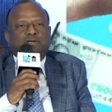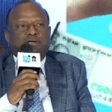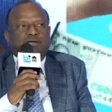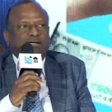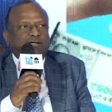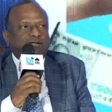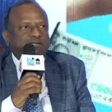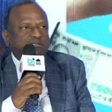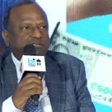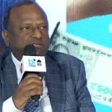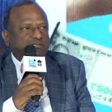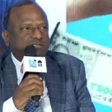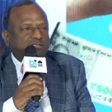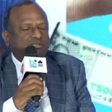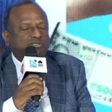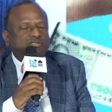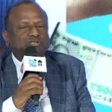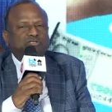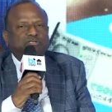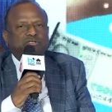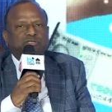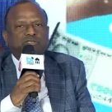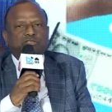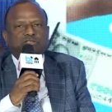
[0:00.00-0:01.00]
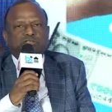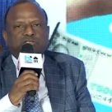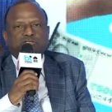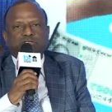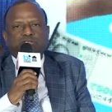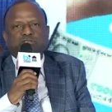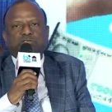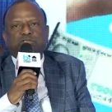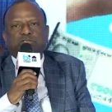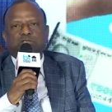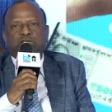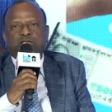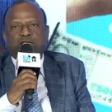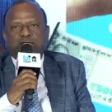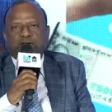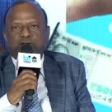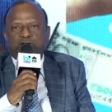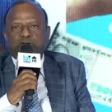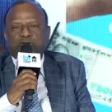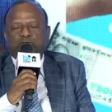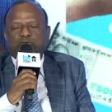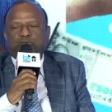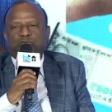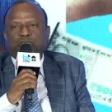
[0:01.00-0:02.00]
And in such a changing
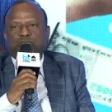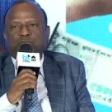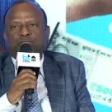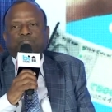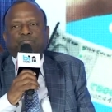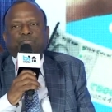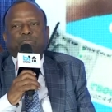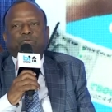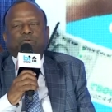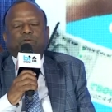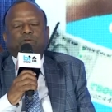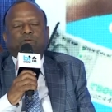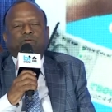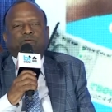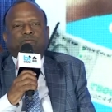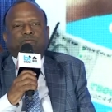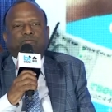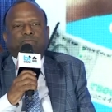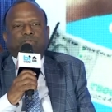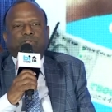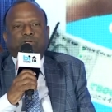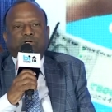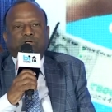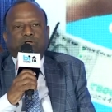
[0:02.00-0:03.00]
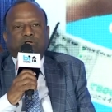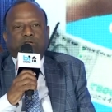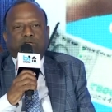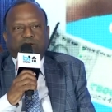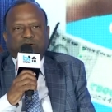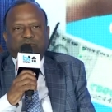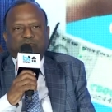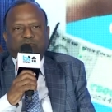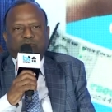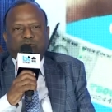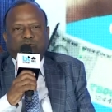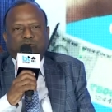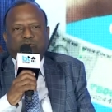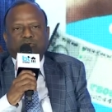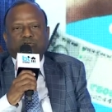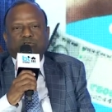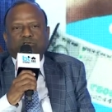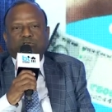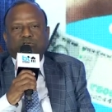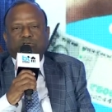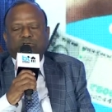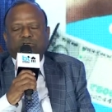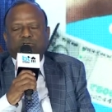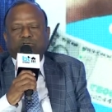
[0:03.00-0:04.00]
scenario, where
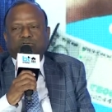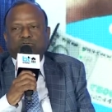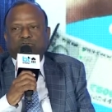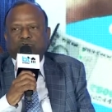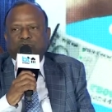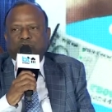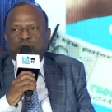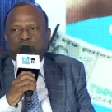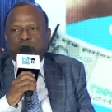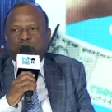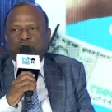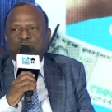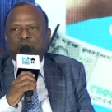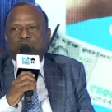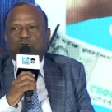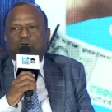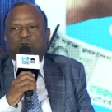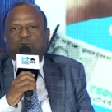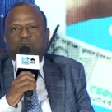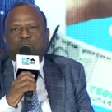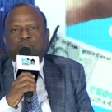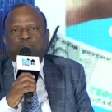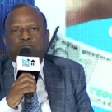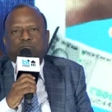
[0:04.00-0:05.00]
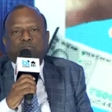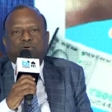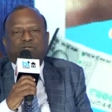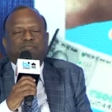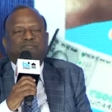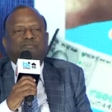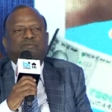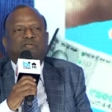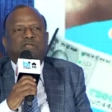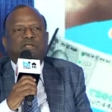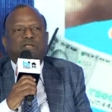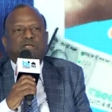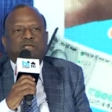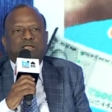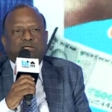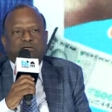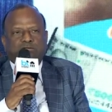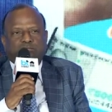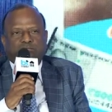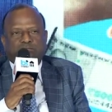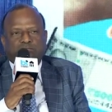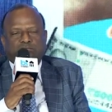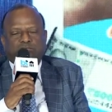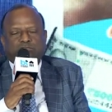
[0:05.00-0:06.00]
technology is all
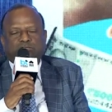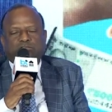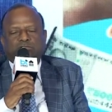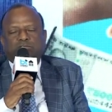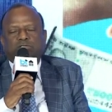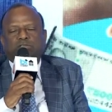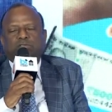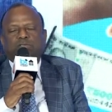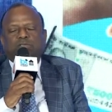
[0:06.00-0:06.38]
prevalent,